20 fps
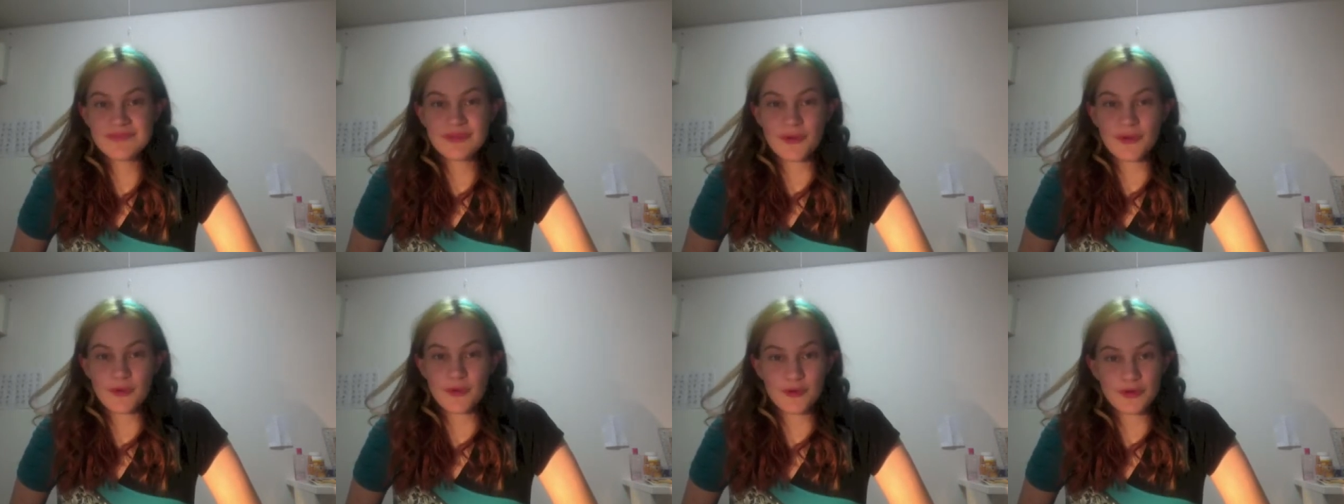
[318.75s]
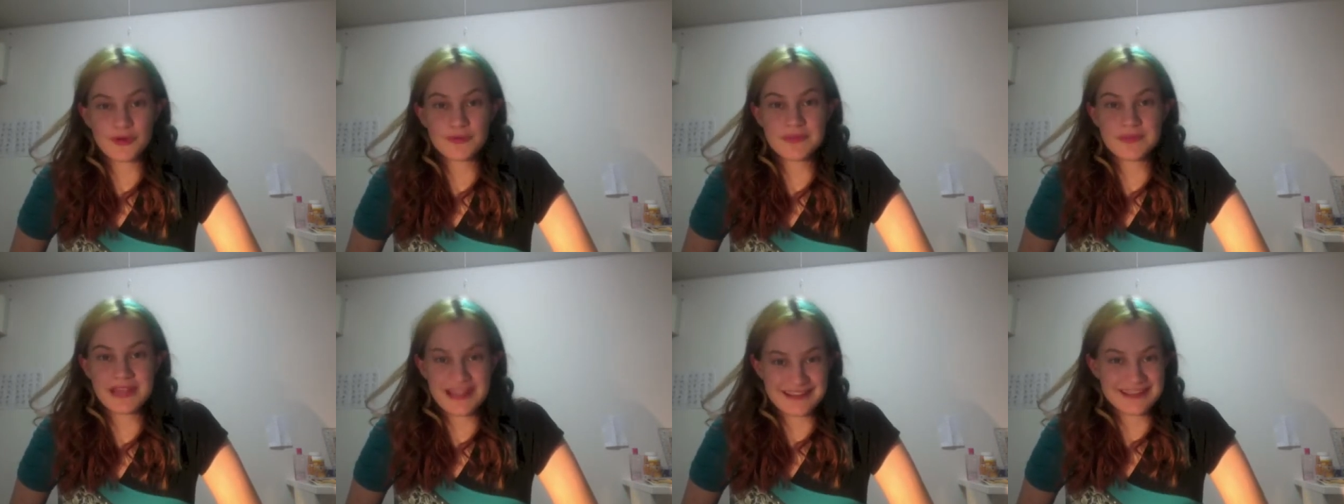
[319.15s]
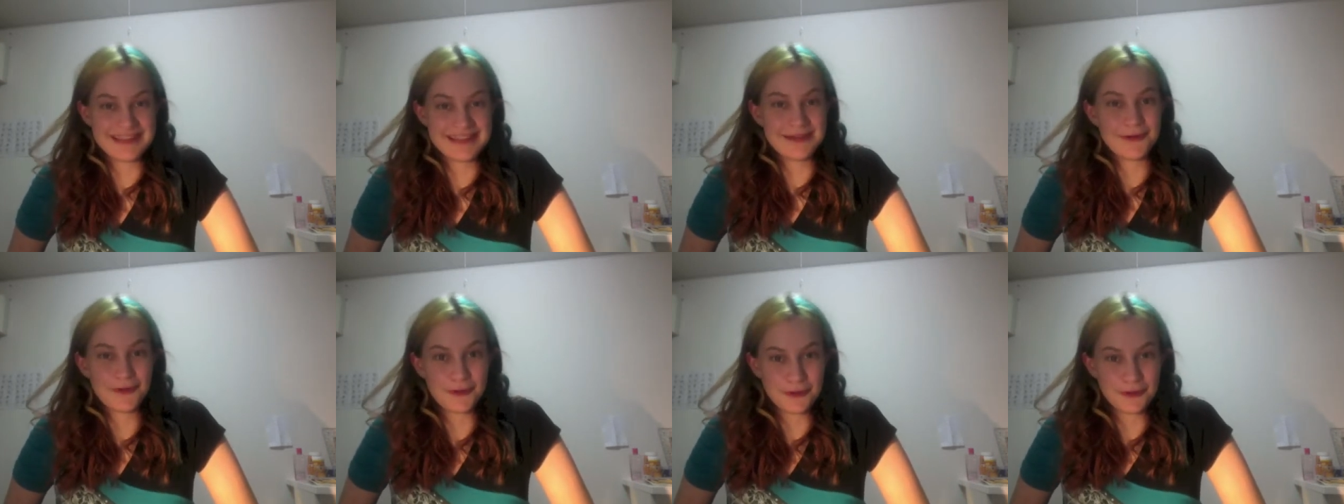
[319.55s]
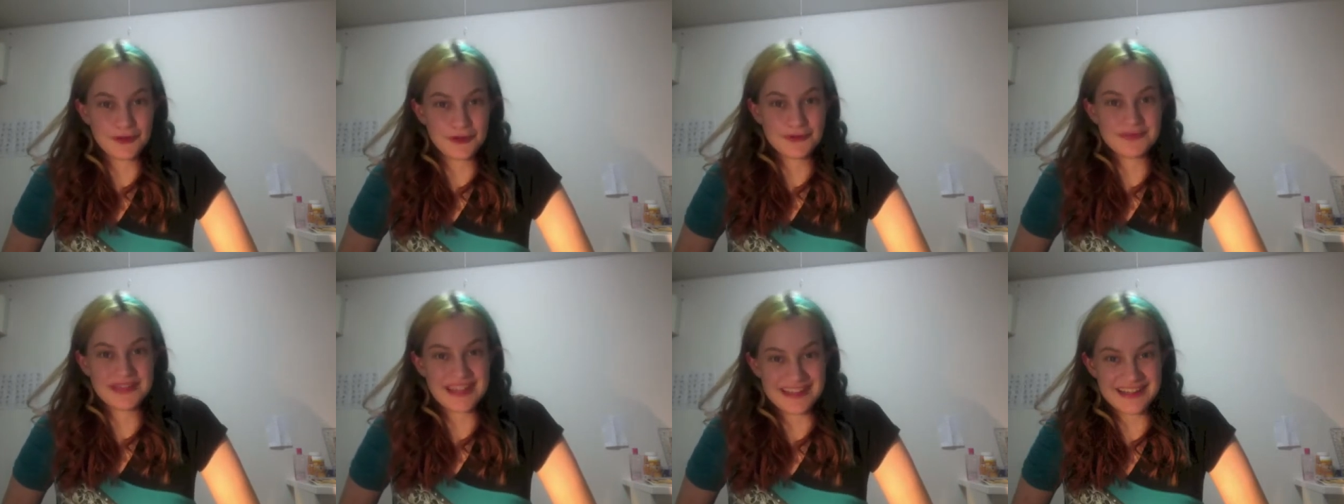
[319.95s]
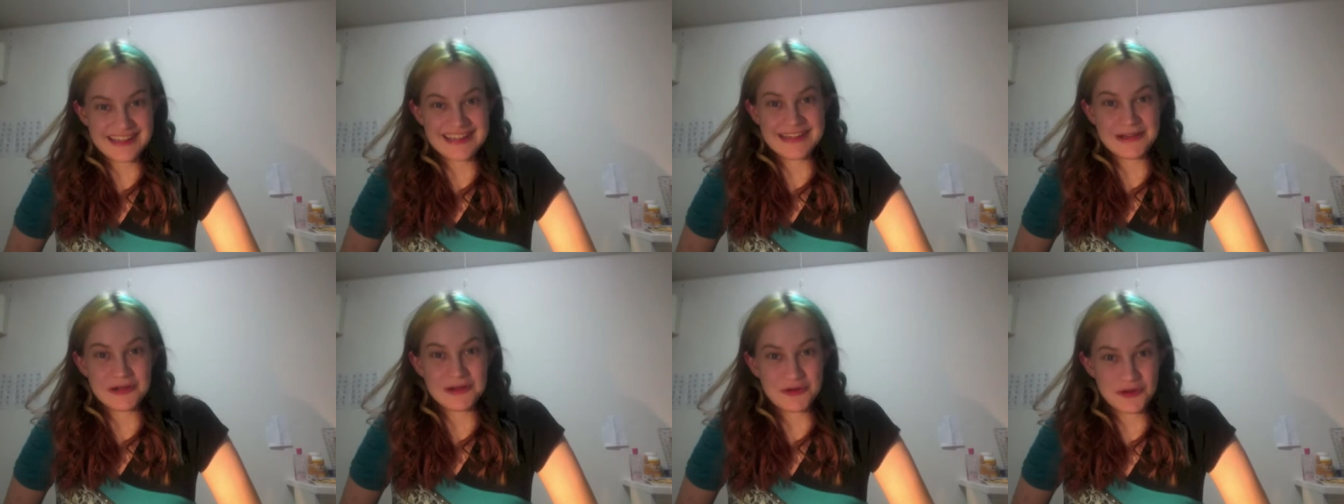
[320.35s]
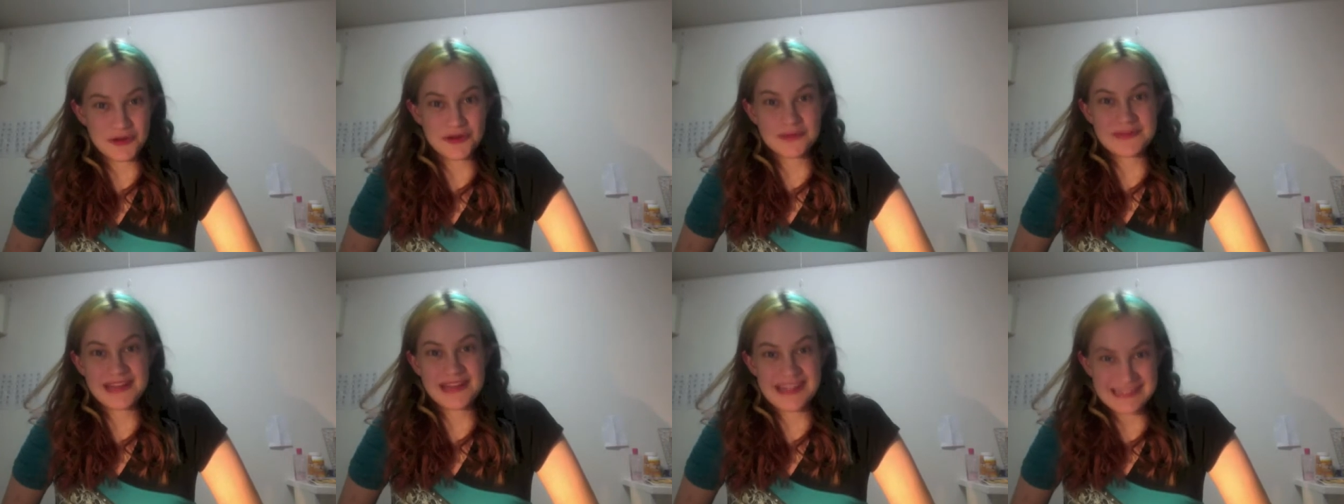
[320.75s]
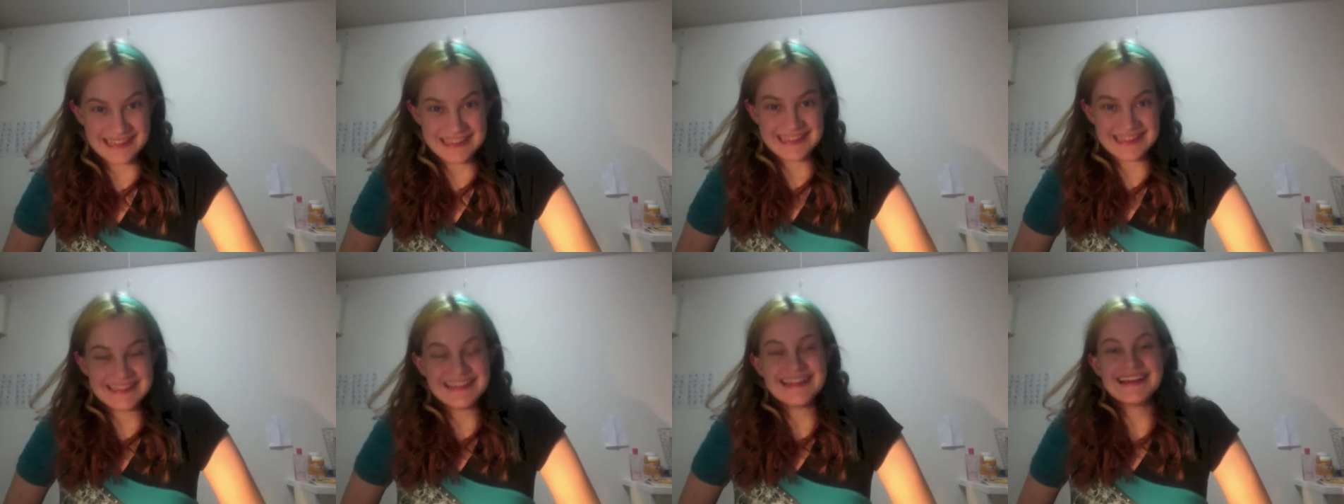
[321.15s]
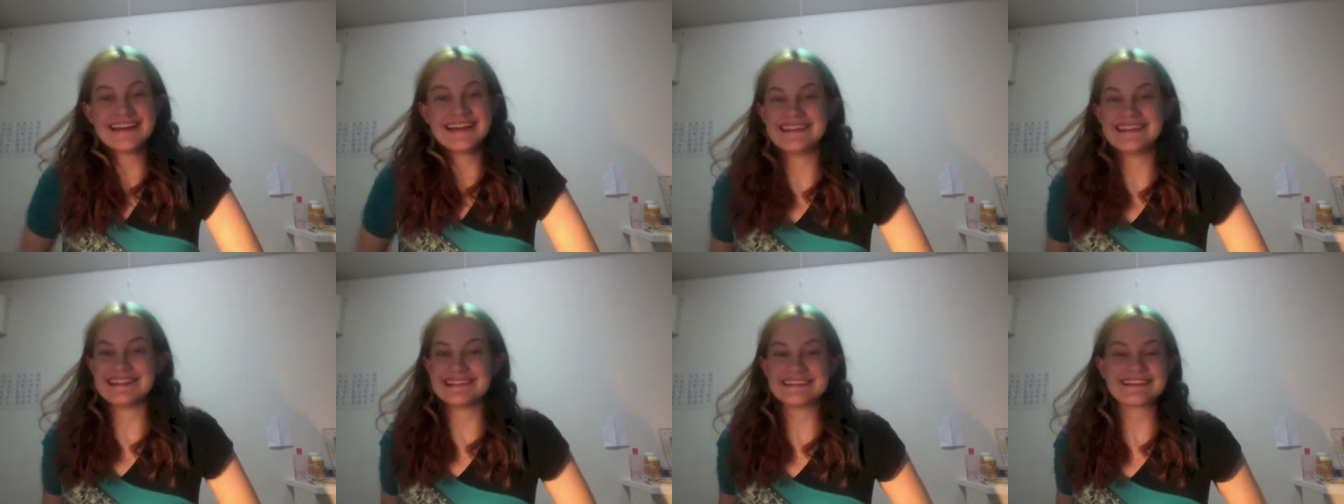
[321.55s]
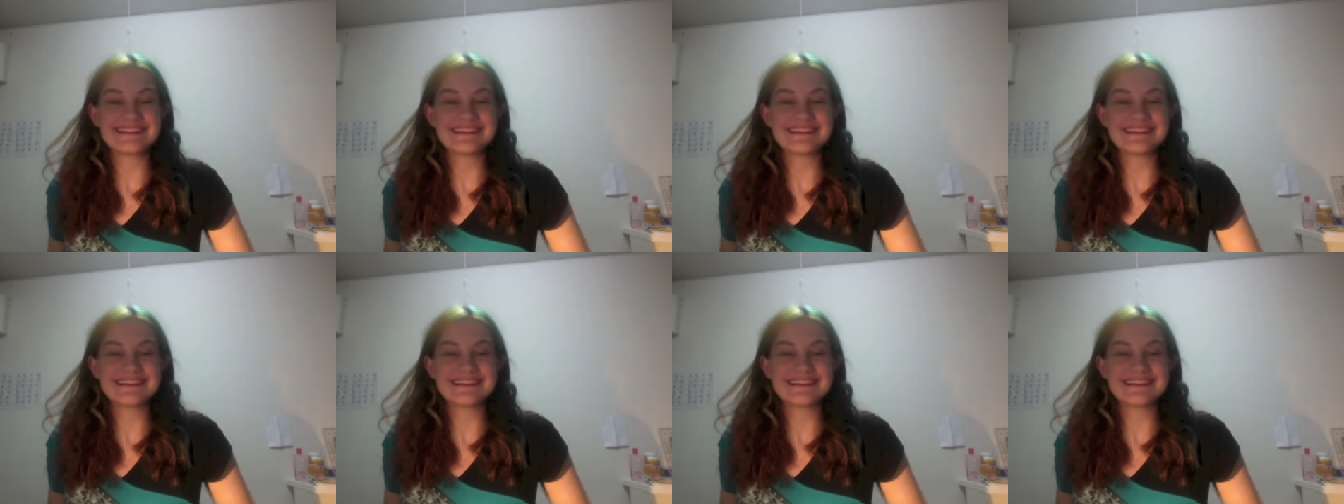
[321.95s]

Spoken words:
Okonomiyaki, okonomiyaki, okonomiyaki. Yes,